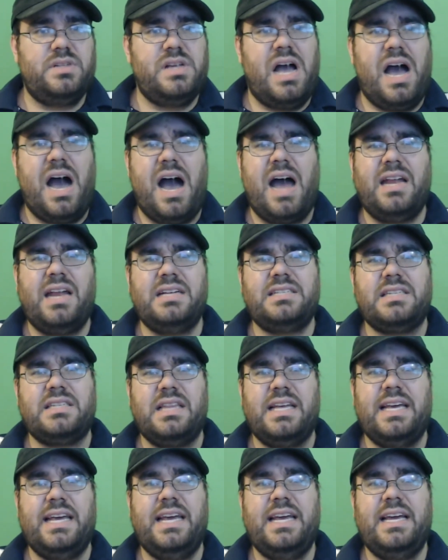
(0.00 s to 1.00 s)

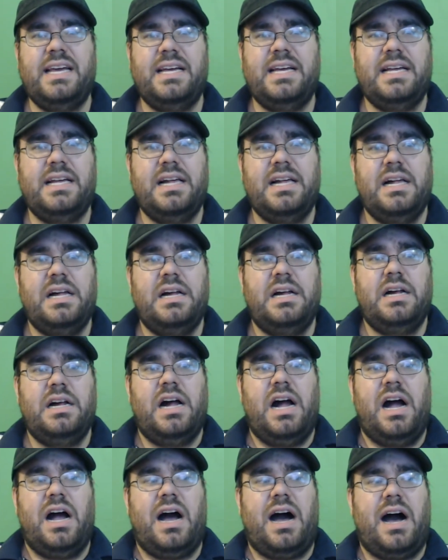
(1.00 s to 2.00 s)
Honestly,
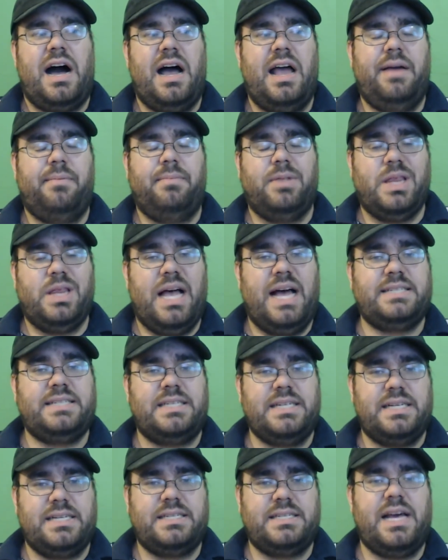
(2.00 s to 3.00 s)
I am less
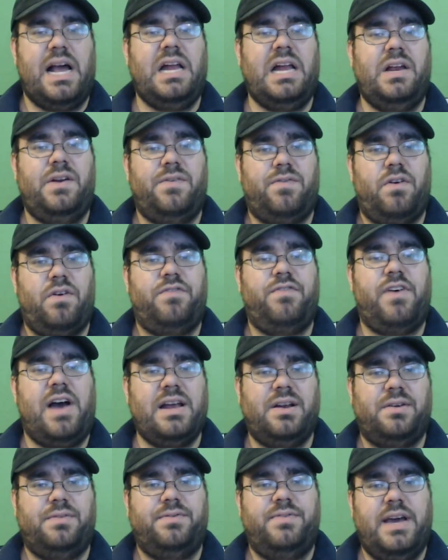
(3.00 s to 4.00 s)
excited for
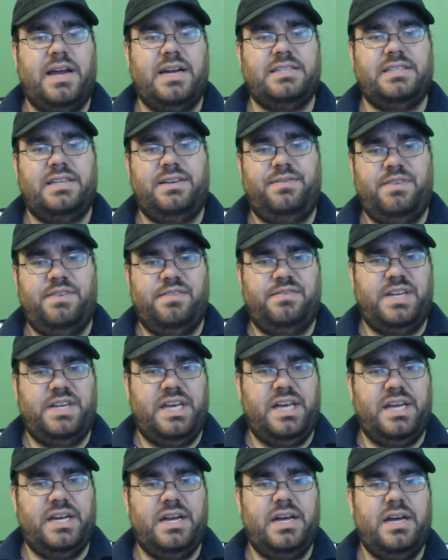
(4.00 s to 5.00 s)
Final Fantasy
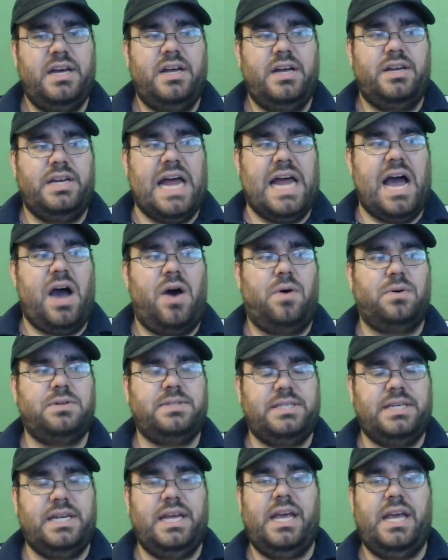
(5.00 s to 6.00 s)
15 now
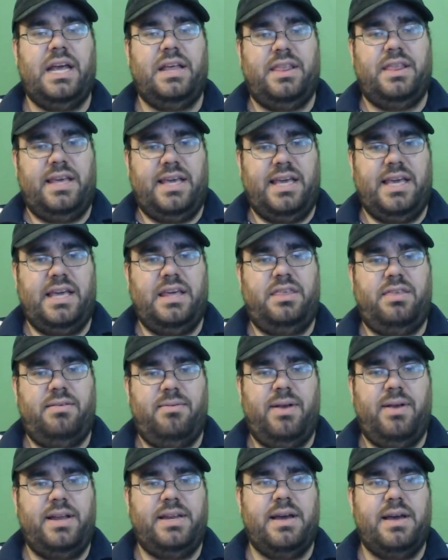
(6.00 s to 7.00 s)
seeing the
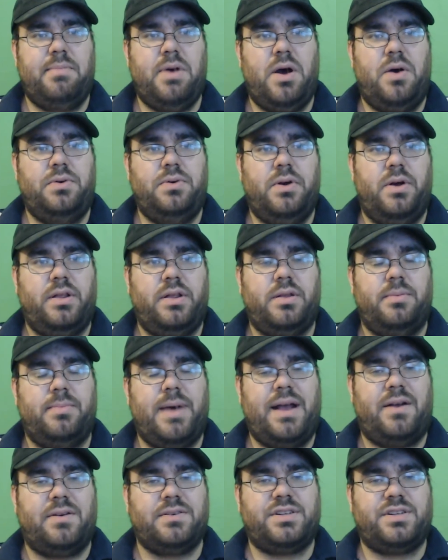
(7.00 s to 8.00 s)
E3 demo during the
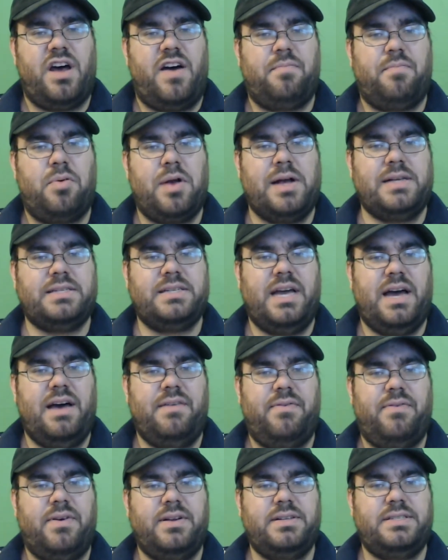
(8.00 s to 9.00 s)
Microsoft press
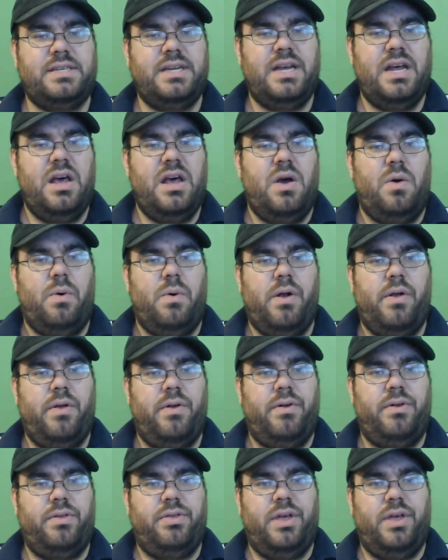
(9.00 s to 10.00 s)
conference
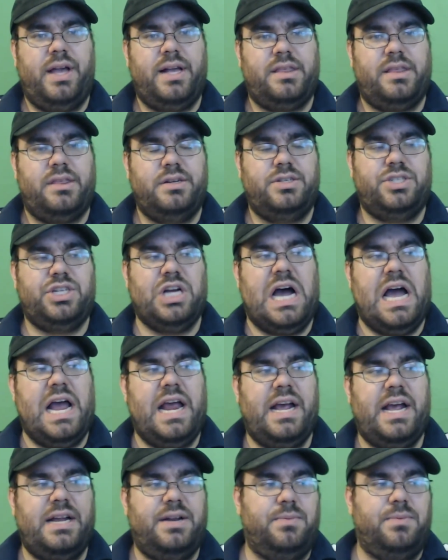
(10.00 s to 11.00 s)
where like the
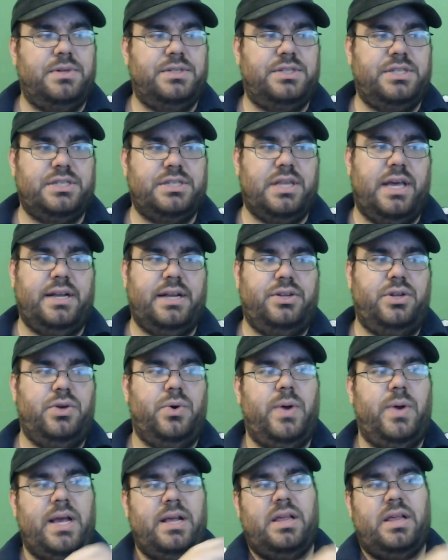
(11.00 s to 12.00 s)
giant was just like
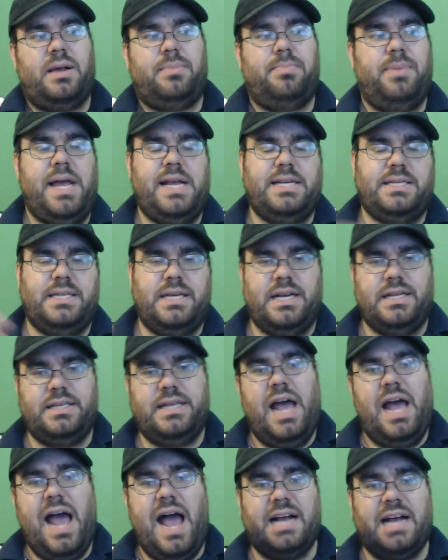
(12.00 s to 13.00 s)
doing like basic
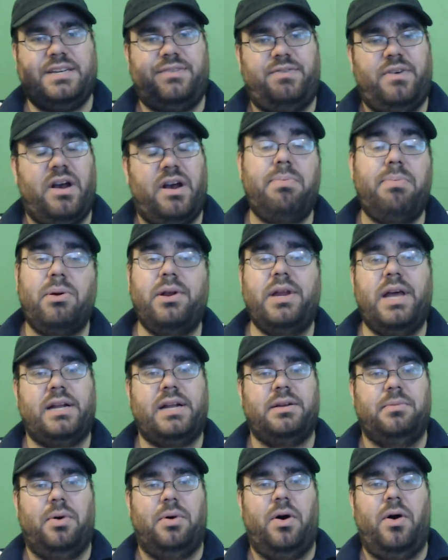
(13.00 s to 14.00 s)
attacks, very
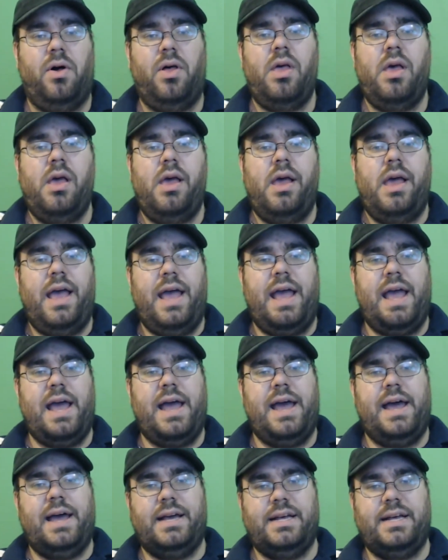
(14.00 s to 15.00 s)
predictable,
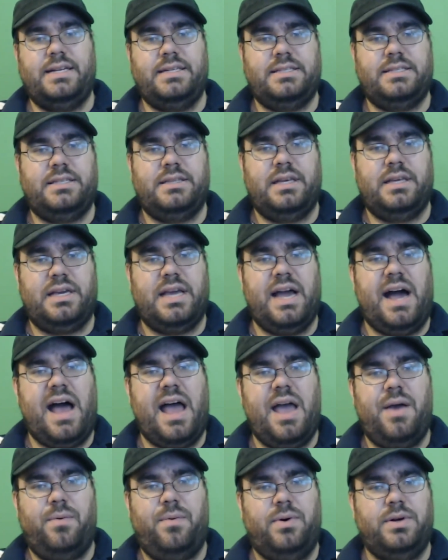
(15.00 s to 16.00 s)
and the
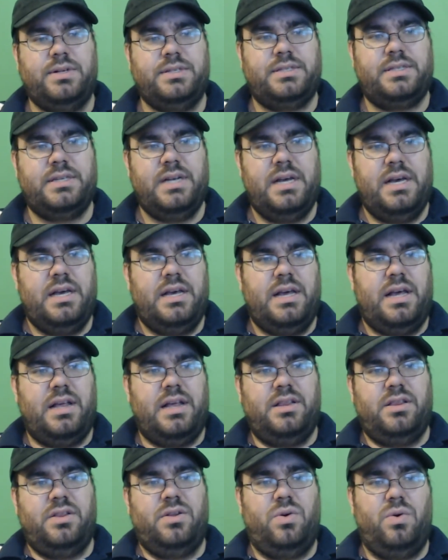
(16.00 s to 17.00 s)
guy was
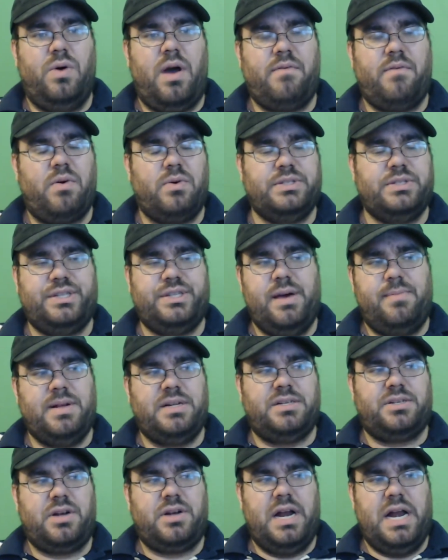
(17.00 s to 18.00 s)
whoever was
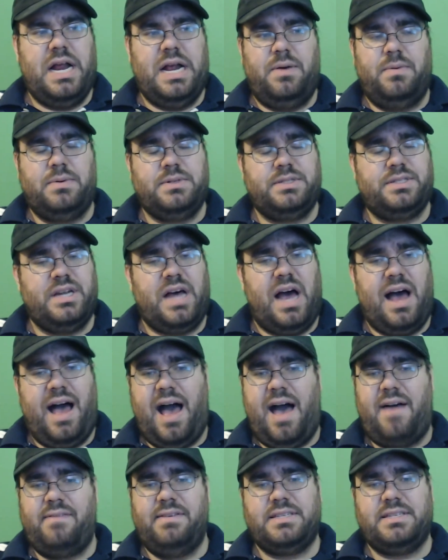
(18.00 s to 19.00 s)
demonstrating was
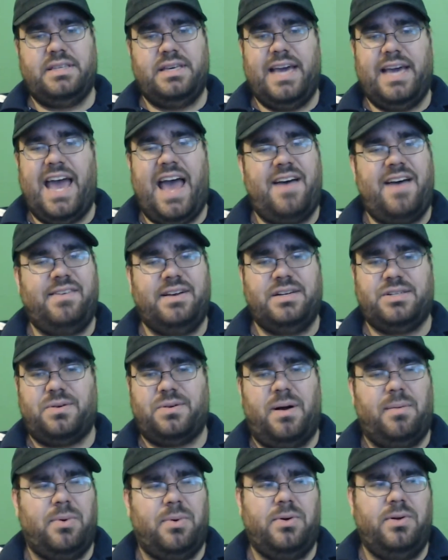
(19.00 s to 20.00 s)
obviously having
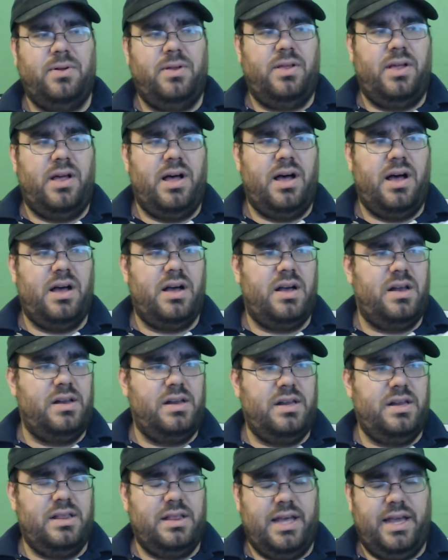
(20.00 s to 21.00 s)
trouble
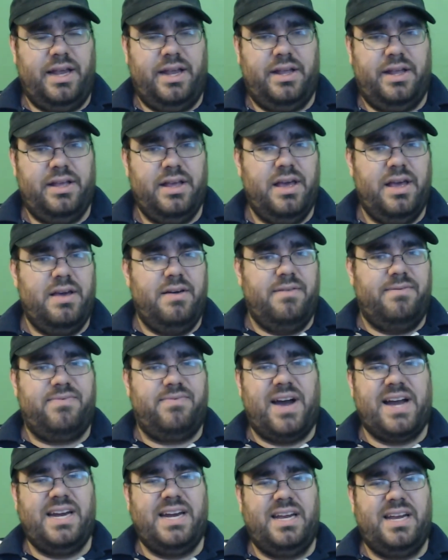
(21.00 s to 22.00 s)
like
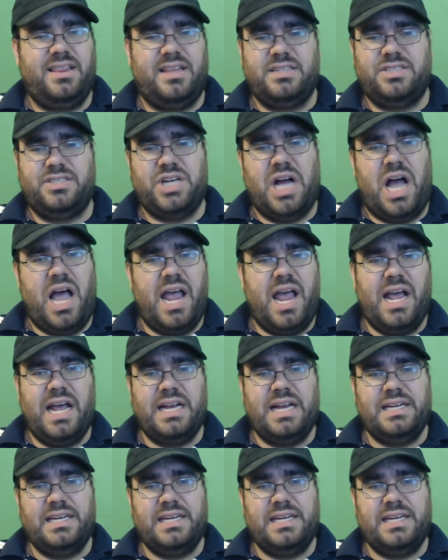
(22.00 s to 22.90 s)
fighting the giant and